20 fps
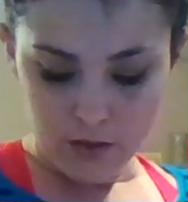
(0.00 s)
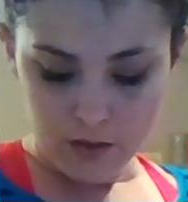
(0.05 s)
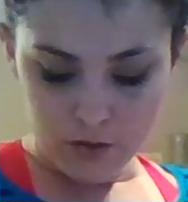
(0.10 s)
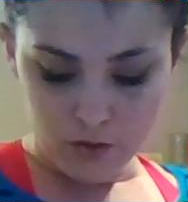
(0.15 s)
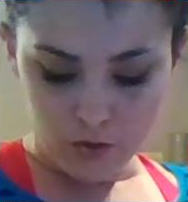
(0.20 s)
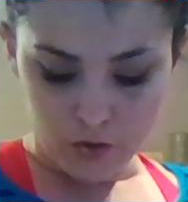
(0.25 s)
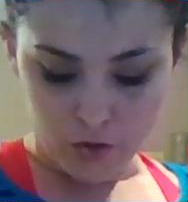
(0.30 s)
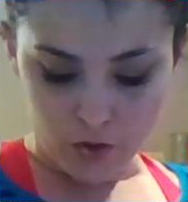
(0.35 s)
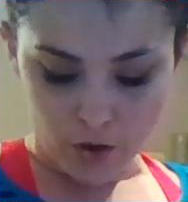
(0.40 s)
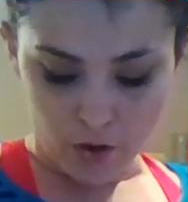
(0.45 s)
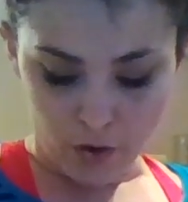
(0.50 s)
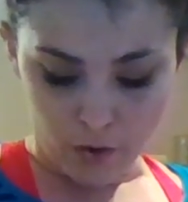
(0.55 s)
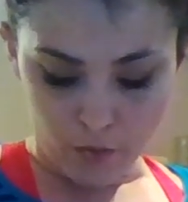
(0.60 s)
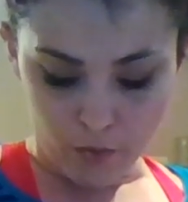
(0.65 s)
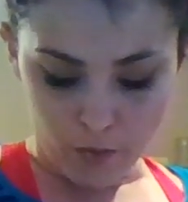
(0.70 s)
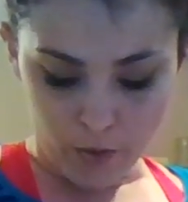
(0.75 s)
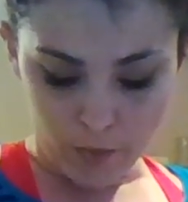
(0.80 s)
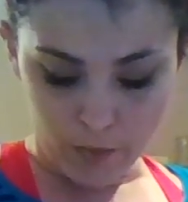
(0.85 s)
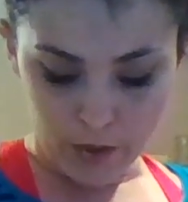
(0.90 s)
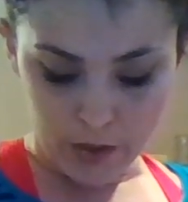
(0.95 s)
So
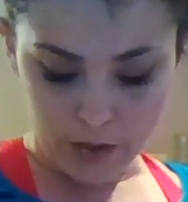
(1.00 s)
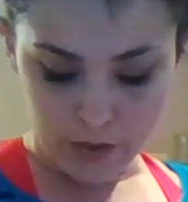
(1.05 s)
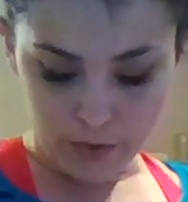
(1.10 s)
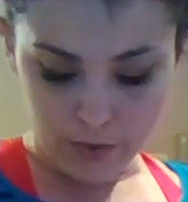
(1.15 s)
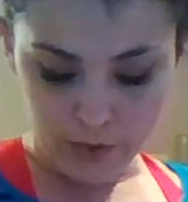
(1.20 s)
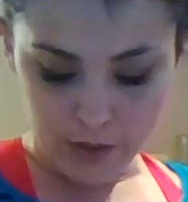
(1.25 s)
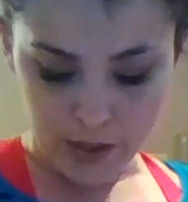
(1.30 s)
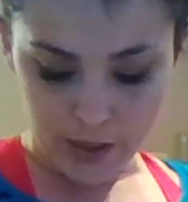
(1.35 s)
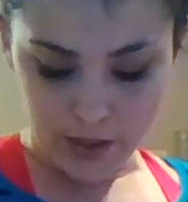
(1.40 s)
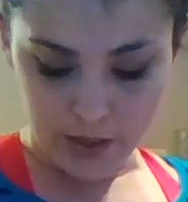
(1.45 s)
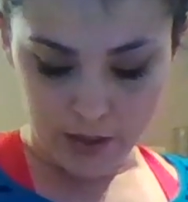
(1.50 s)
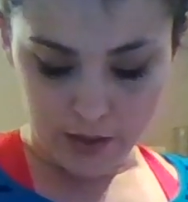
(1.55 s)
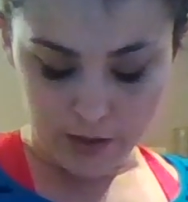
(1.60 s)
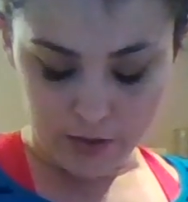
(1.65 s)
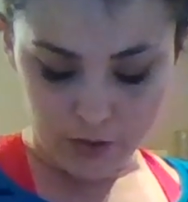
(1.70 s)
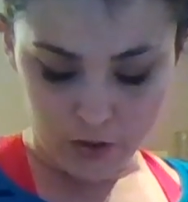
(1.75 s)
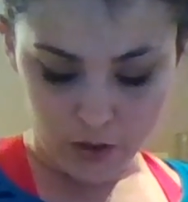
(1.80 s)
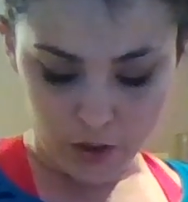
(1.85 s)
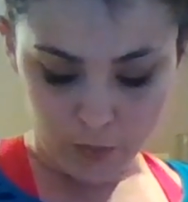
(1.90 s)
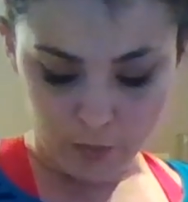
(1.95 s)
what we do
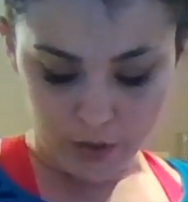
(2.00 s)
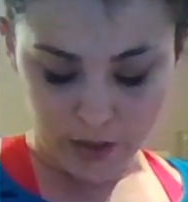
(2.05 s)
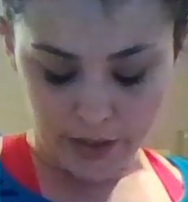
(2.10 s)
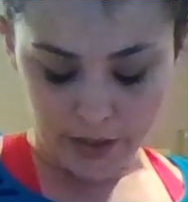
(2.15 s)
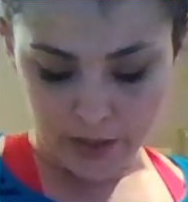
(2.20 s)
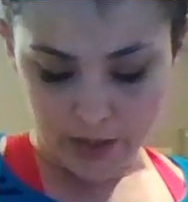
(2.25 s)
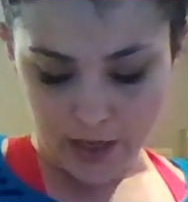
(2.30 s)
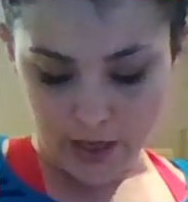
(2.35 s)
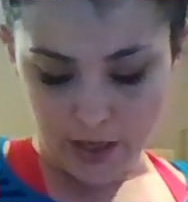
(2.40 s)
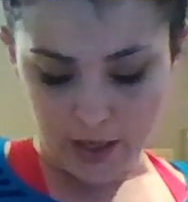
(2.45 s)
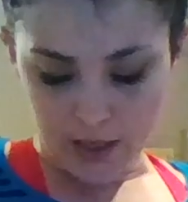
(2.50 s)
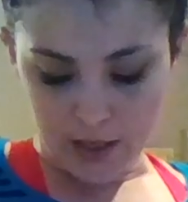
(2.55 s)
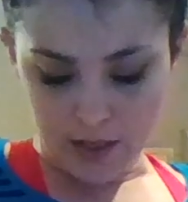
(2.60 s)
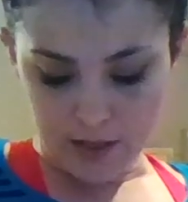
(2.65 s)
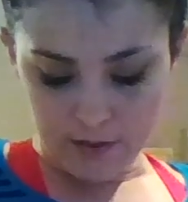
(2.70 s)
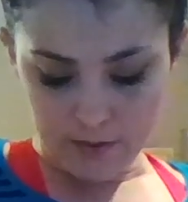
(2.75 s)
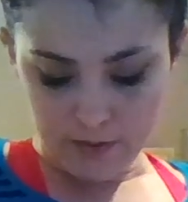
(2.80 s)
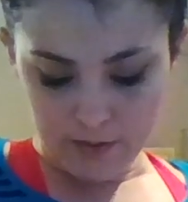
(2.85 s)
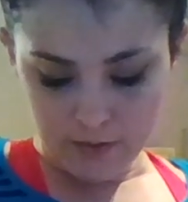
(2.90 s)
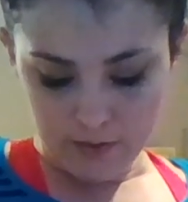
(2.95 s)
is just plug that
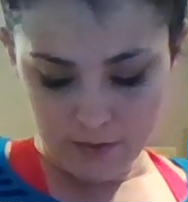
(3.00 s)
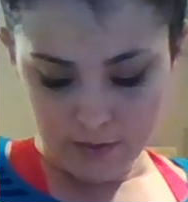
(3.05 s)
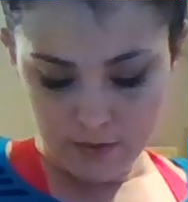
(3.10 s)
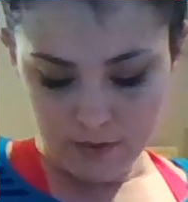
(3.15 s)
in.